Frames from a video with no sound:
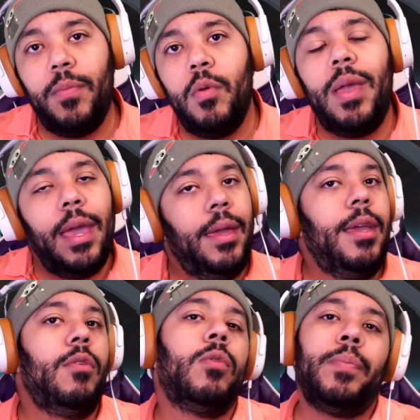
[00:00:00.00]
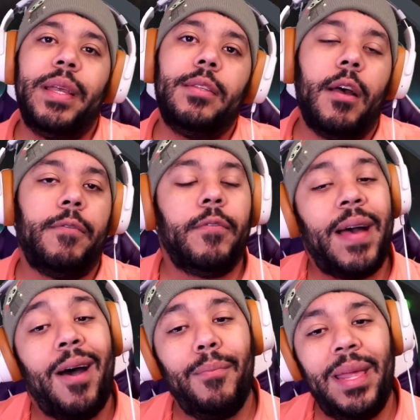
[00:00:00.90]
you get healed based off of
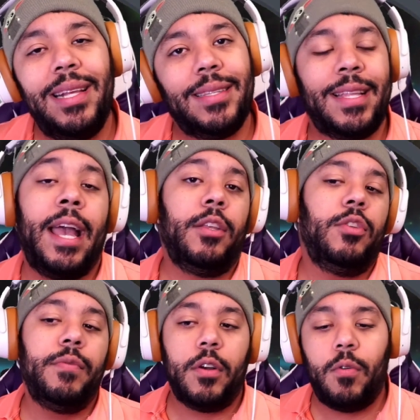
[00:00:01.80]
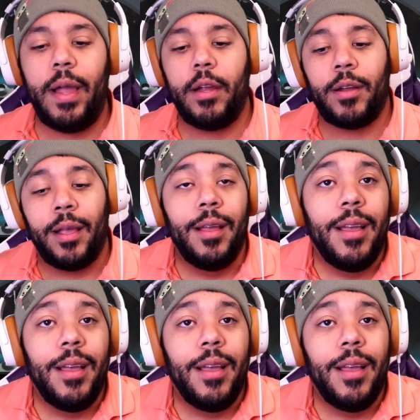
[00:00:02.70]
how many stacks you've acquired.